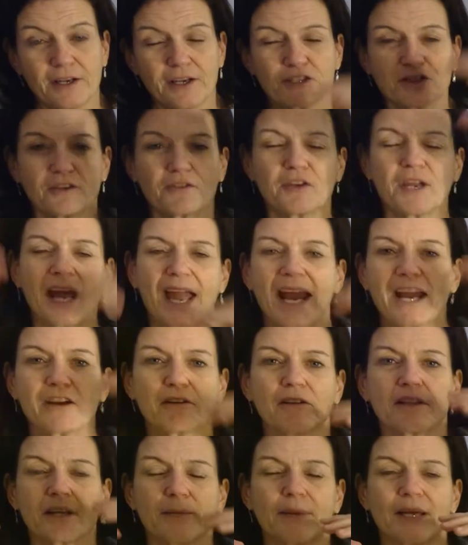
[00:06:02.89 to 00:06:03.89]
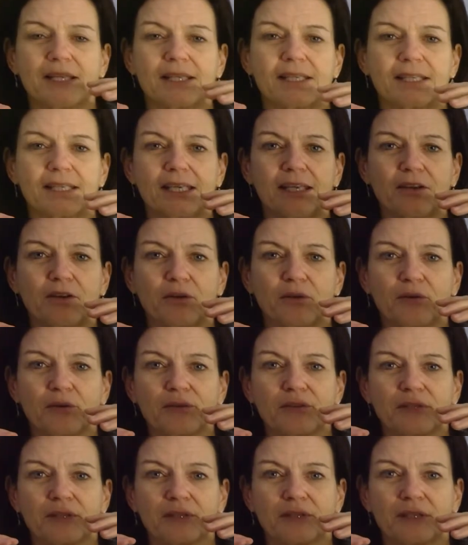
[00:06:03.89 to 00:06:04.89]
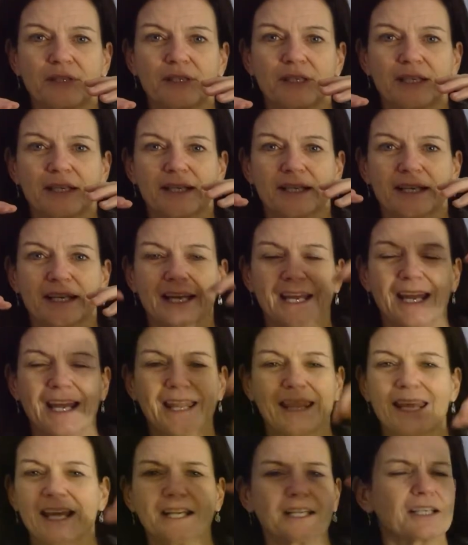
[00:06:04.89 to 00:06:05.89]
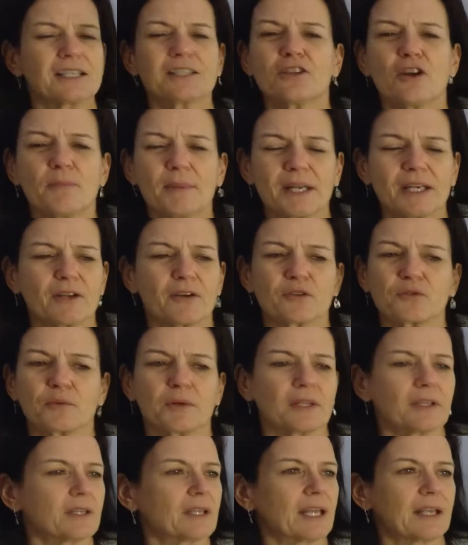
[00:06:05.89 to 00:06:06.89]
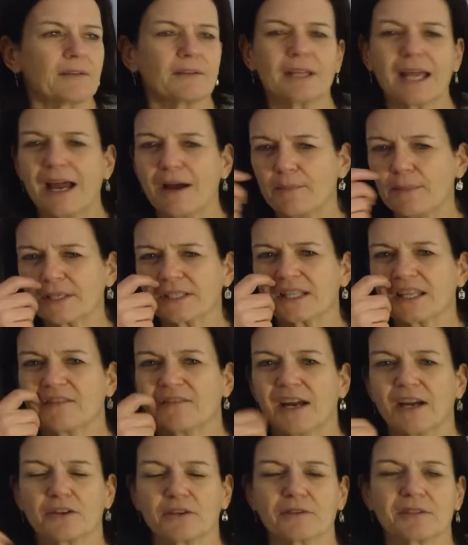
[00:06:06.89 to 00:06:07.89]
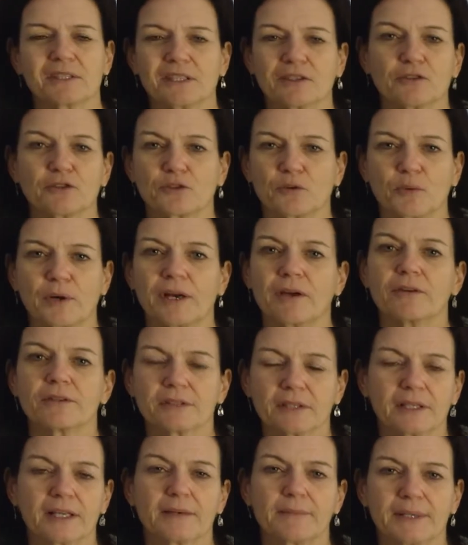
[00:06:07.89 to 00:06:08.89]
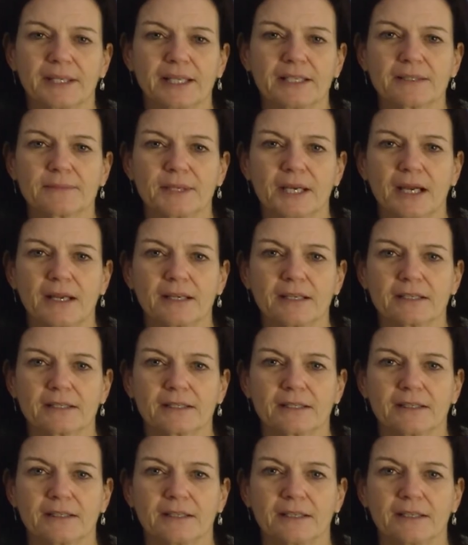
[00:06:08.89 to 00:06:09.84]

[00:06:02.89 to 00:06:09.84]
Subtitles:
So if you anchor them on seals, and then, because nobody knows how much they value seals or whales. I mean, let's be honest.